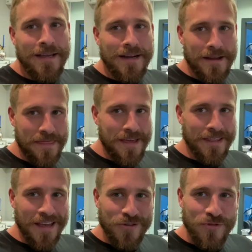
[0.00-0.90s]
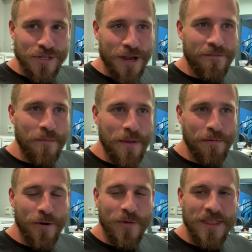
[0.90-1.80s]
I think that's reserved for
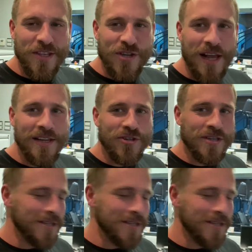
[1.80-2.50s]
people who win the challenges.